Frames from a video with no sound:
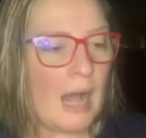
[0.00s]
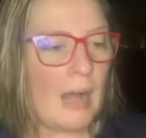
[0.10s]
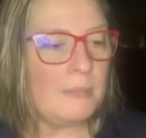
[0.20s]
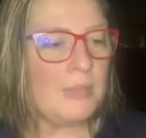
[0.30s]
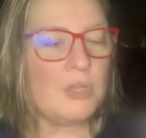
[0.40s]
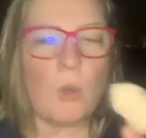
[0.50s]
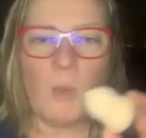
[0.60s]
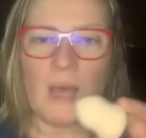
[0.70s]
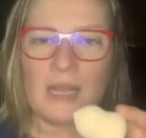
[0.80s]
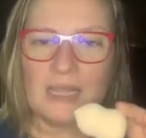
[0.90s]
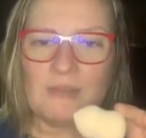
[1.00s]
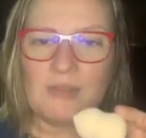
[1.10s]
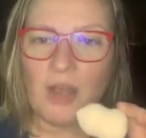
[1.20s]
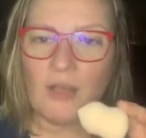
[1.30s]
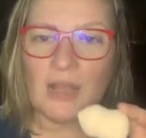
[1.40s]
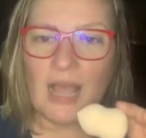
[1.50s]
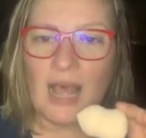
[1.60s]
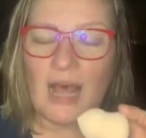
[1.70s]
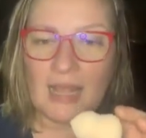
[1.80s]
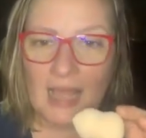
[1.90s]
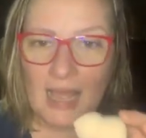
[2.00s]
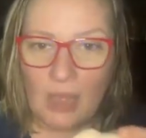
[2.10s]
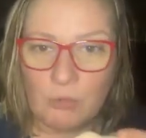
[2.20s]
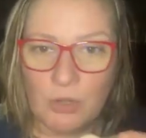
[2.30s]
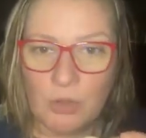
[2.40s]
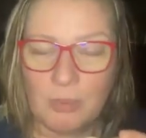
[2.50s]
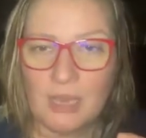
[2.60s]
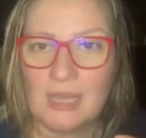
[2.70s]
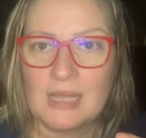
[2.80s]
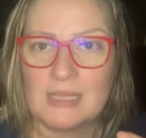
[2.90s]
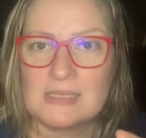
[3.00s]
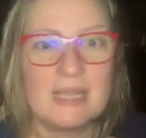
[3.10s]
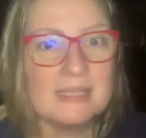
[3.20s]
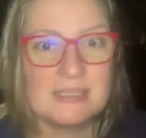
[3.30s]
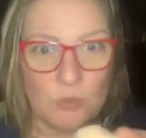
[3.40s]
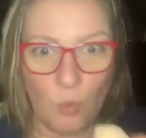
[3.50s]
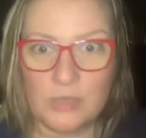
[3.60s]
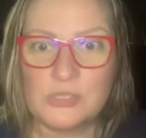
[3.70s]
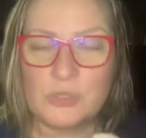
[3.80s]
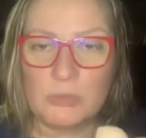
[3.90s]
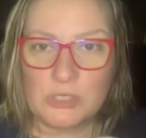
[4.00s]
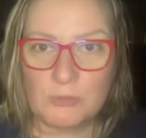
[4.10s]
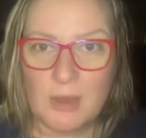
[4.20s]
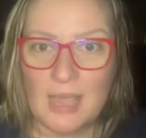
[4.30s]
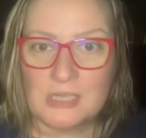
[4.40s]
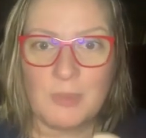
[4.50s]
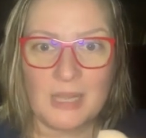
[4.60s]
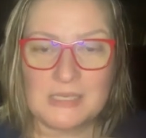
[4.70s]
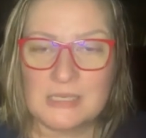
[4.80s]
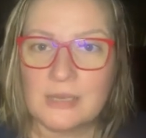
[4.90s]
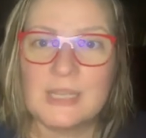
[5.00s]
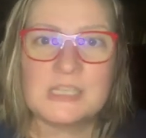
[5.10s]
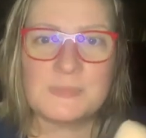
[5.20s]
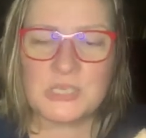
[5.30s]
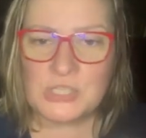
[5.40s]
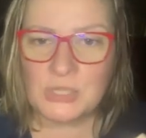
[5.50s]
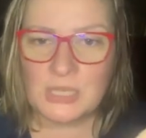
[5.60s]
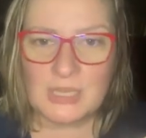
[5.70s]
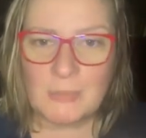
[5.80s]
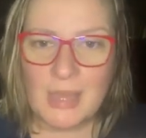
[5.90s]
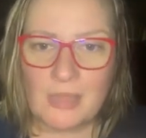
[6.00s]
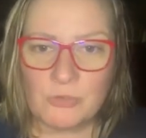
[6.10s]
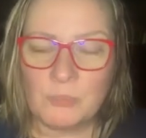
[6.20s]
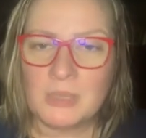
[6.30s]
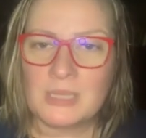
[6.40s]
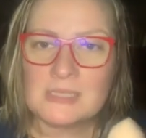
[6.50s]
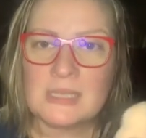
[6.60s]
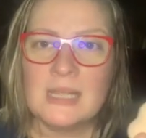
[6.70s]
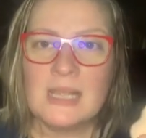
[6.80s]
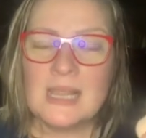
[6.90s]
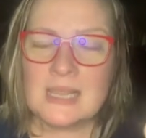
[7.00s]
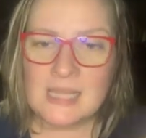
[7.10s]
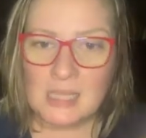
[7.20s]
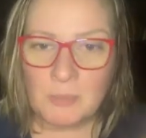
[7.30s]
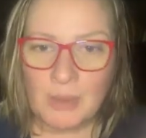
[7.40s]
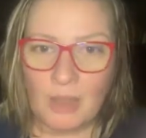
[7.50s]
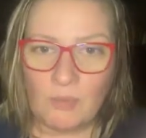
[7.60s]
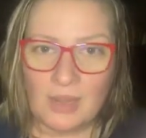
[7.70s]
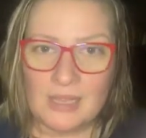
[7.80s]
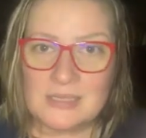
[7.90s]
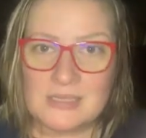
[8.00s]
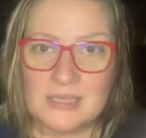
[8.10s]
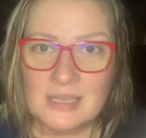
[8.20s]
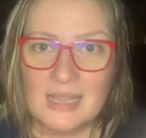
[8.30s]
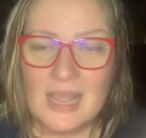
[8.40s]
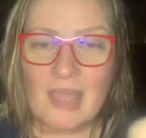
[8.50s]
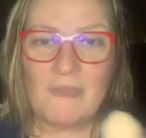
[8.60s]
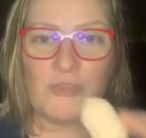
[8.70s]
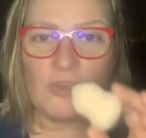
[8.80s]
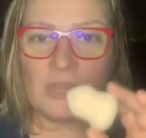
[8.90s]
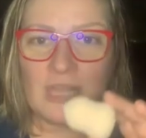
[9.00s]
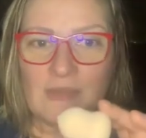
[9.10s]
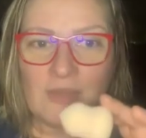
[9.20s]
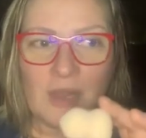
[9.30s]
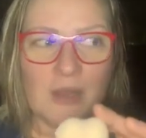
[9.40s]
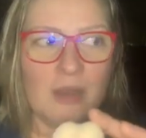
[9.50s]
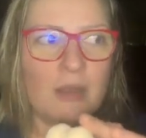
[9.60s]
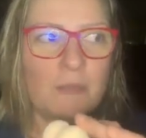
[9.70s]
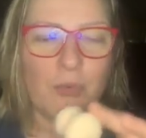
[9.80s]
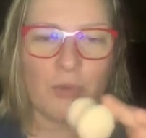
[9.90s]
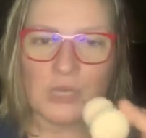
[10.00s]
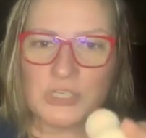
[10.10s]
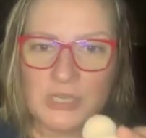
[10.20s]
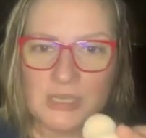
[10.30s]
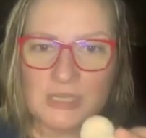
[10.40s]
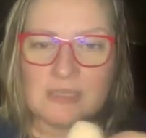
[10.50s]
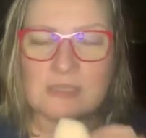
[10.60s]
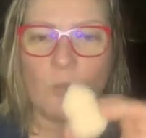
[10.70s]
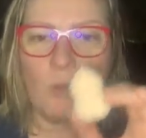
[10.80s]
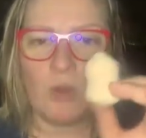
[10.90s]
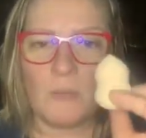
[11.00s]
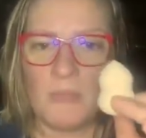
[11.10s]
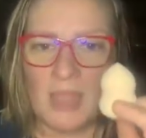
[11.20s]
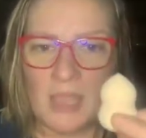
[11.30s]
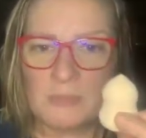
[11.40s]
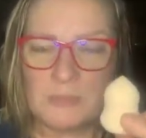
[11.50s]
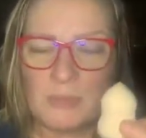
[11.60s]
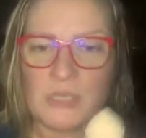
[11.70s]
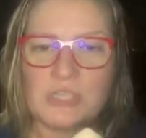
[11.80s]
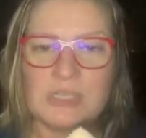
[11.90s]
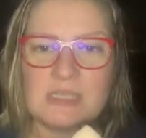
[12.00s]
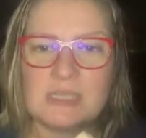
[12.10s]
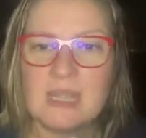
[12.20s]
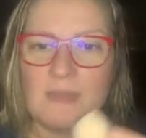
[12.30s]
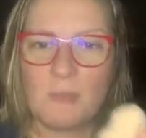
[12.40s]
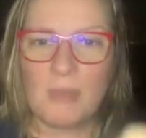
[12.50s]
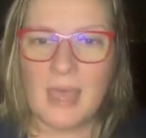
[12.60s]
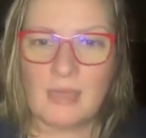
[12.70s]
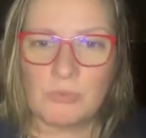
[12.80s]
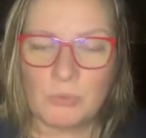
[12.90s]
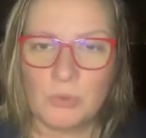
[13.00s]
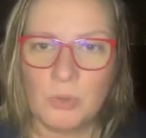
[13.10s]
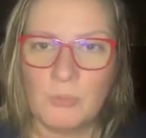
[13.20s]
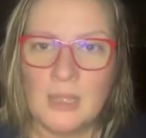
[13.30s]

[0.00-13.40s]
You don't want to leave it on a counter because it's going to attract bacteria, especially in the bathroom, because think about it. If you're leaving brushes or makeup sponges in the bathroom,